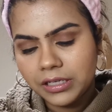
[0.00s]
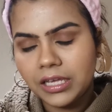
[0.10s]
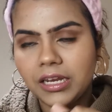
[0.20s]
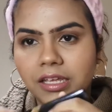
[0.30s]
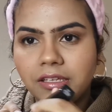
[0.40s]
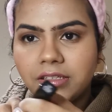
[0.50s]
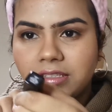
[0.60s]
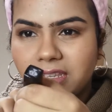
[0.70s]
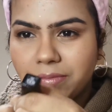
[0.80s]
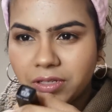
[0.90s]
it is
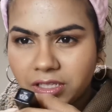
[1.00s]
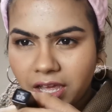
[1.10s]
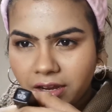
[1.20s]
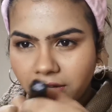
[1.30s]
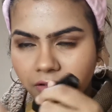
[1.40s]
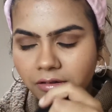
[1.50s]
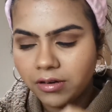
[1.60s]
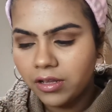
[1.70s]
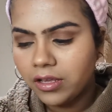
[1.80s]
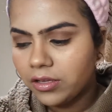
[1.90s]
number 10.
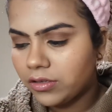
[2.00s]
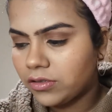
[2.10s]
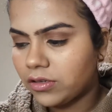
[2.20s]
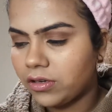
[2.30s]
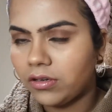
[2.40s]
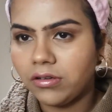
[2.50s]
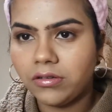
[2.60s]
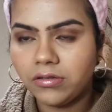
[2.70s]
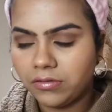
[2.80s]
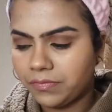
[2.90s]
So
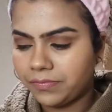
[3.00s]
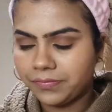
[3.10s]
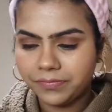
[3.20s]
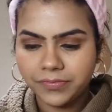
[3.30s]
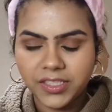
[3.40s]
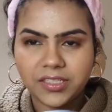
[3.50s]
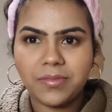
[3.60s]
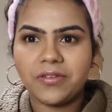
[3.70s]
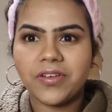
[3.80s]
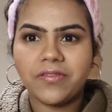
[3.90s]
this is
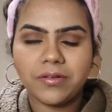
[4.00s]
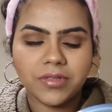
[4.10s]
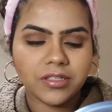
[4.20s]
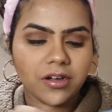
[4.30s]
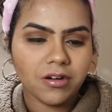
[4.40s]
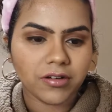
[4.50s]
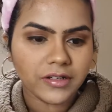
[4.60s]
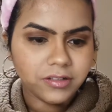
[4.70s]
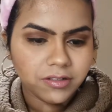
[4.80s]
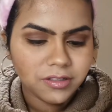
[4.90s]
my favorite
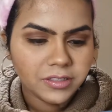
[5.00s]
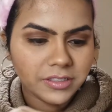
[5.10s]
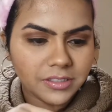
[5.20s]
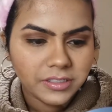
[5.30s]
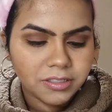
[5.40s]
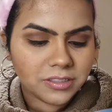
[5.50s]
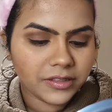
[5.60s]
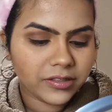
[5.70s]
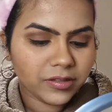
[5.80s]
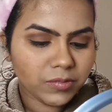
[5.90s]
mascara.
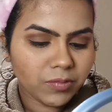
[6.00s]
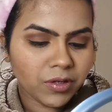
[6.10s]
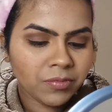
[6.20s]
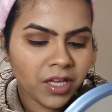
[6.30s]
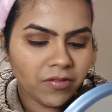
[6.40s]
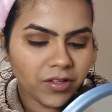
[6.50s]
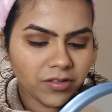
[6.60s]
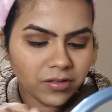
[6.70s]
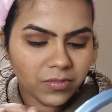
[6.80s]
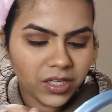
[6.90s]
My mom gave this
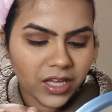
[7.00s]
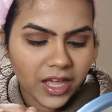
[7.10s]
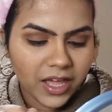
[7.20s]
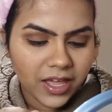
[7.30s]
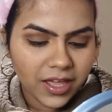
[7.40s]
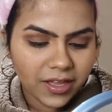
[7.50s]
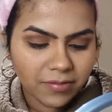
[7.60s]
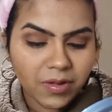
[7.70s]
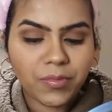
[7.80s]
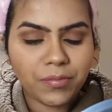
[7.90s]
to me, and
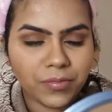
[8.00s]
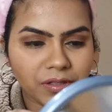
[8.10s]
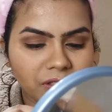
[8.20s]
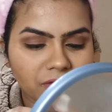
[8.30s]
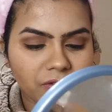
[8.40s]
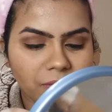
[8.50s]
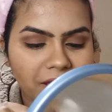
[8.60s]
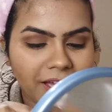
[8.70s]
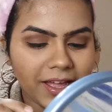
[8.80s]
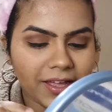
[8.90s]
my mom bought this for
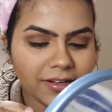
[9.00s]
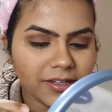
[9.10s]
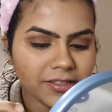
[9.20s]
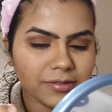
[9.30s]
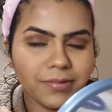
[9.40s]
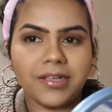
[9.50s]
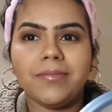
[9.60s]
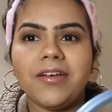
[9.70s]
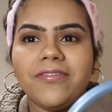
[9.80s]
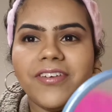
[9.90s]
me, and it's been
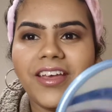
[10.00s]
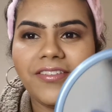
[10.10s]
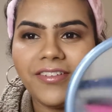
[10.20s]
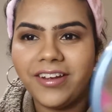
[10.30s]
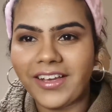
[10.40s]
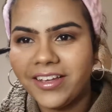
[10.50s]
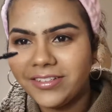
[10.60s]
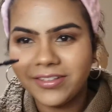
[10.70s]
my favorite as